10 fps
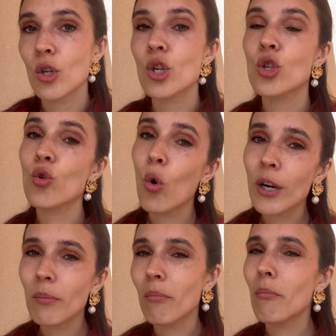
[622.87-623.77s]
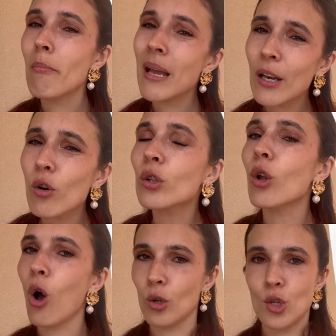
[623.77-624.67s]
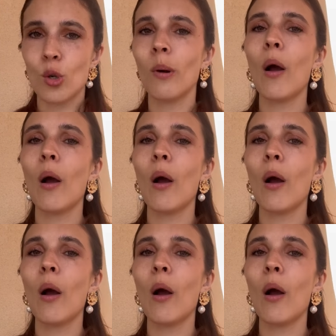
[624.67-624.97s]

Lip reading: short, mid or long term,